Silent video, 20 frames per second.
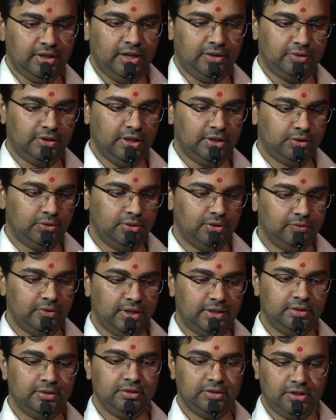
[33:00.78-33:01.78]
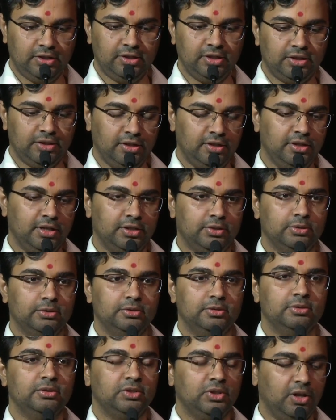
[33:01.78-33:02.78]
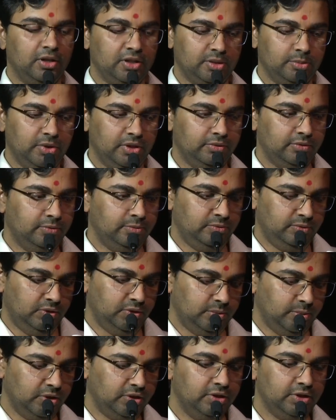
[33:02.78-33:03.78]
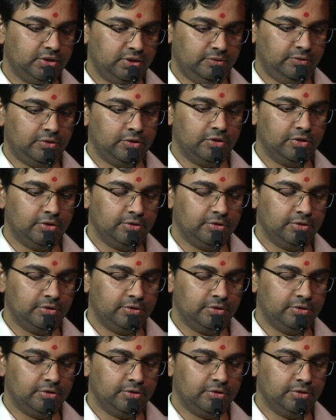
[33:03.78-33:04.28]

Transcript: I would like to invite Kiritanna to talk about this further.